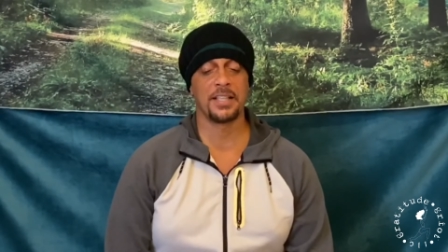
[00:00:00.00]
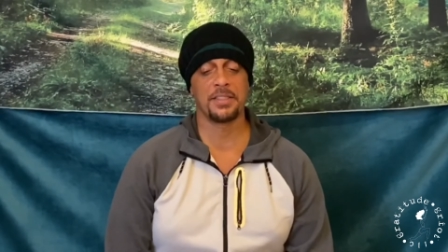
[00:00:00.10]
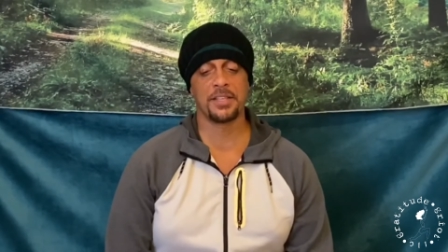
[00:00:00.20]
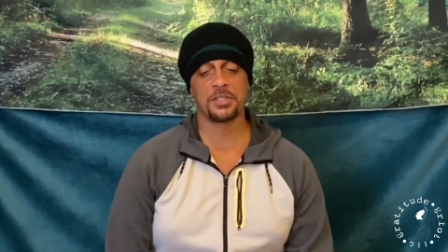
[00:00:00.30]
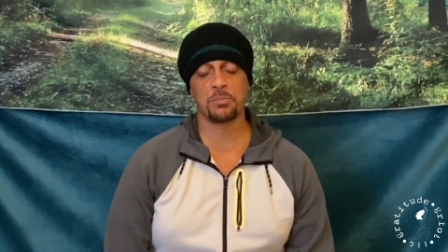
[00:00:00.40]

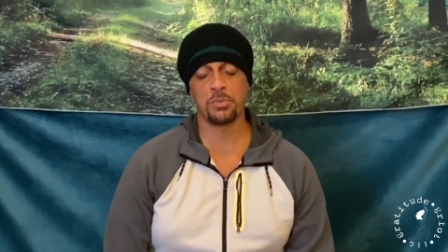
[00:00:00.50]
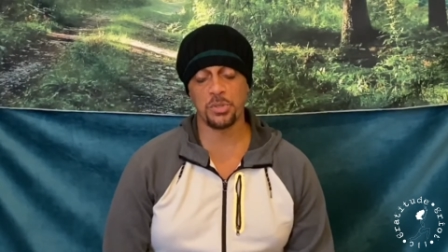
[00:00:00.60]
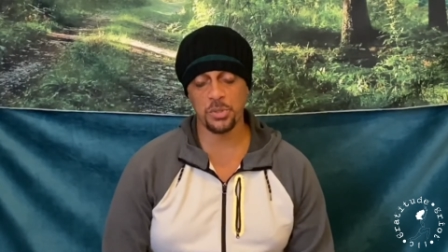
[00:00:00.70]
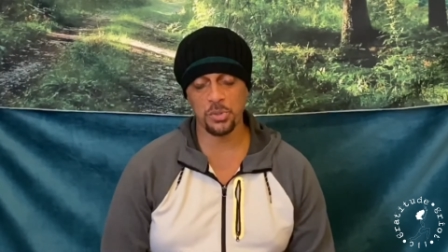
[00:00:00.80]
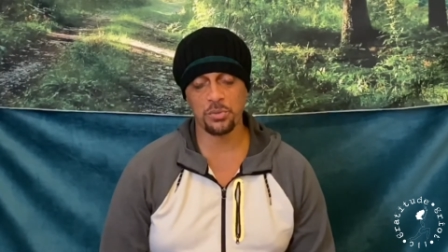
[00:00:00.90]
That's a
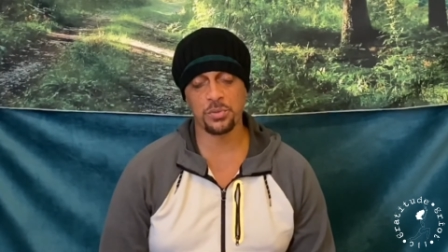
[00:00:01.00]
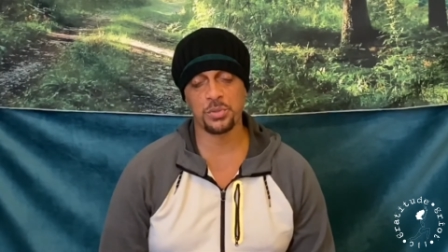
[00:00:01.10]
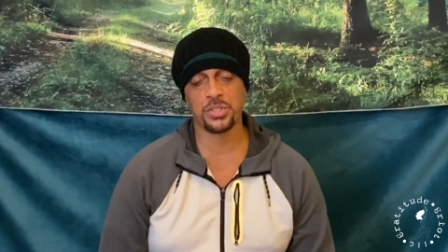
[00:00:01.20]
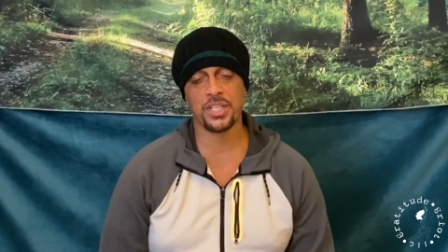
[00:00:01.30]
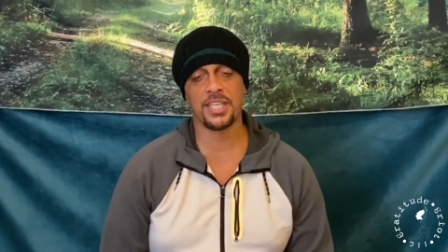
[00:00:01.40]
beautiful
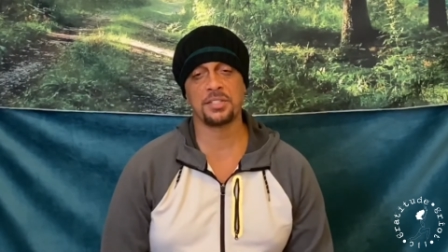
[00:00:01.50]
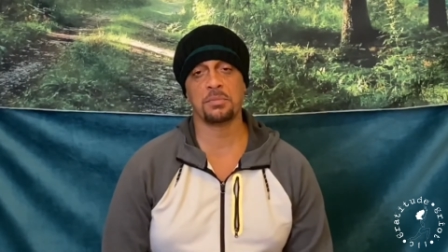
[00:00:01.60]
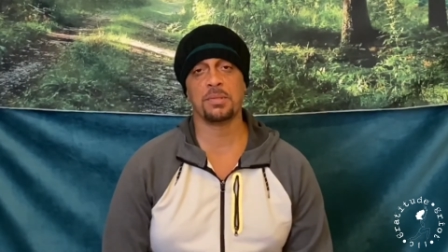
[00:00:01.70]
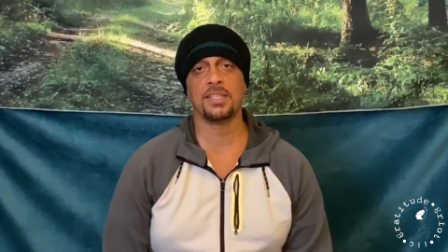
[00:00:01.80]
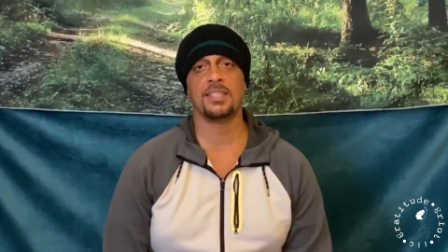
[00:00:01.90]
state to
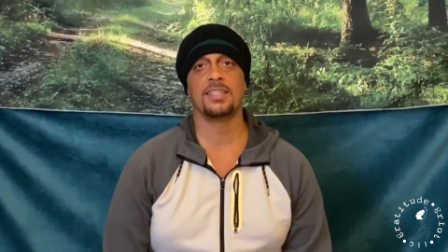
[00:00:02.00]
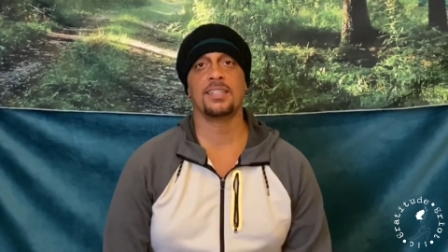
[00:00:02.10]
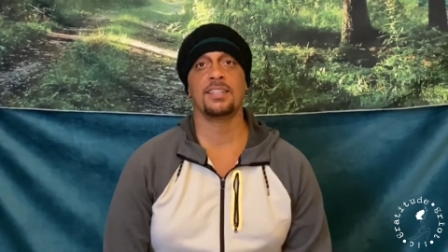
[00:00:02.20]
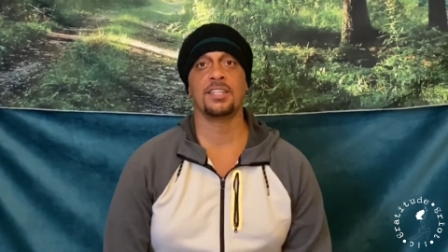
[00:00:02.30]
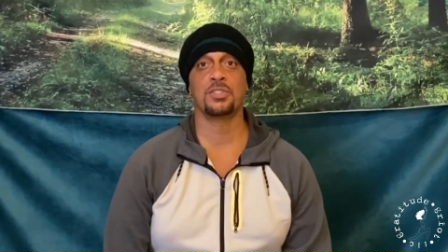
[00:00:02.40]
be in,
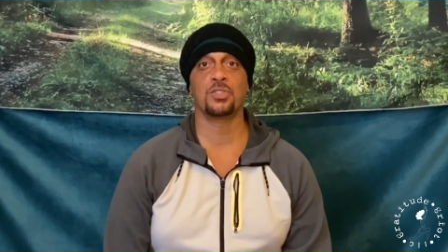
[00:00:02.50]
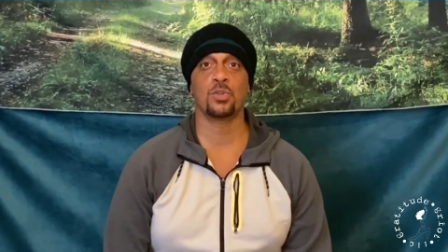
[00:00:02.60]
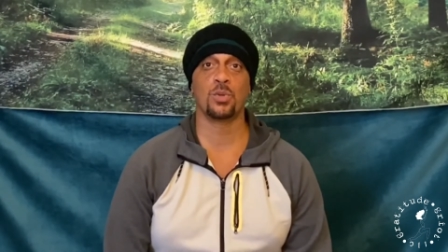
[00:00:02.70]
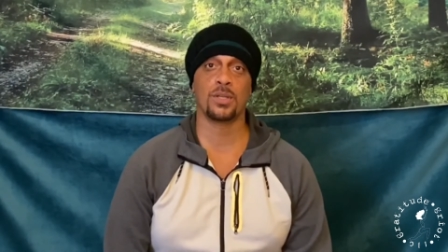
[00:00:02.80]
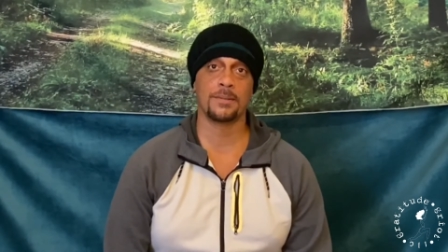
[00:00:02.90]
and that's
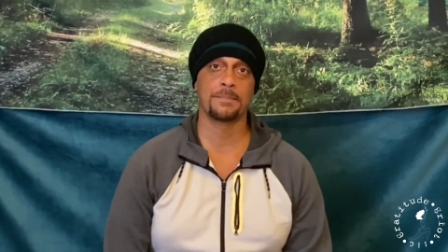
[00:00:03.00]
joy.